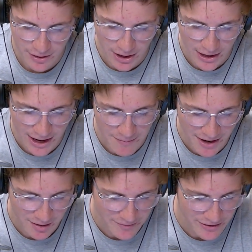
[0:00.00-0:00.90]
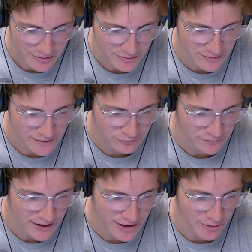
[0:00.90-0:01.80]
All right. I'm not going to be here this
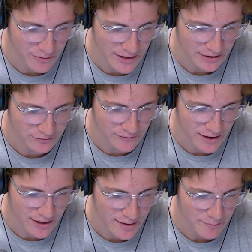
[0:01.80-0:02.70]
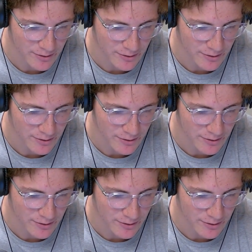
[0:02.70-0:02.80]
Friday or the next Friday,